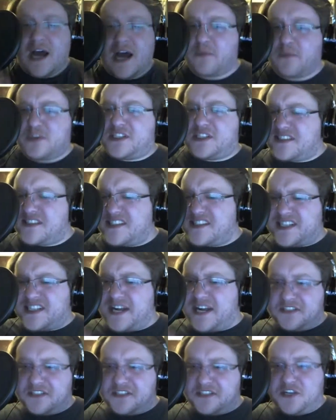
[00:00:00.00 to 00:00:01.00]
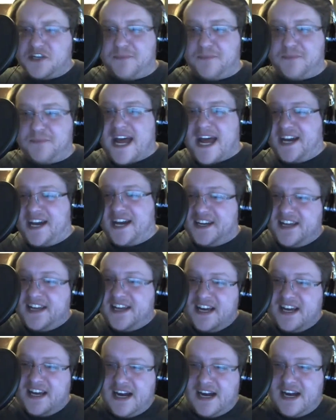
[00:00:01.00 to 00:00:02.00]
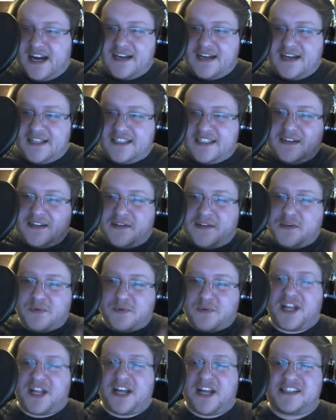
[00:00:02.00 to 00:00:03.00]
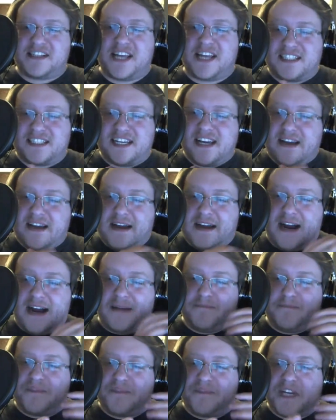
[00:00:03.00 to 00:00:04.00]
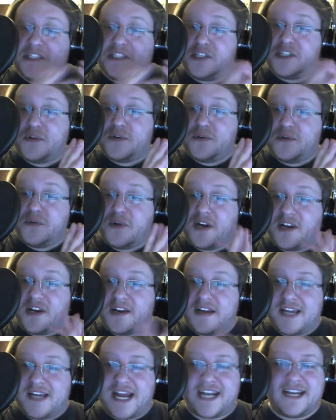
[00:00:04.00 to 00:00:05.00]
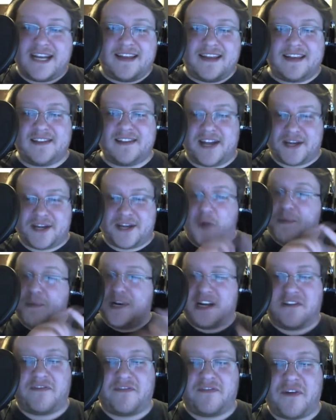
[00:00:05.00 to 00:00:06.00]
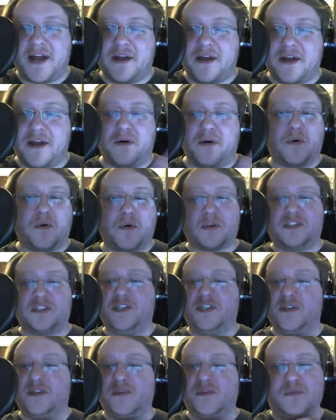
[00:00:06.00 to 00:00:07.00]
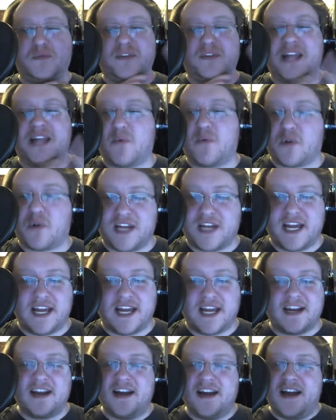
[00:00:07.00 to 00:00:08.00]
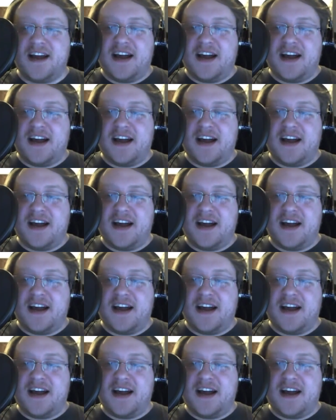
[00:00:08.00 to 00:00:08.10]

which doesn't sound too bad until you realize that to do anything like opening a file or do networking,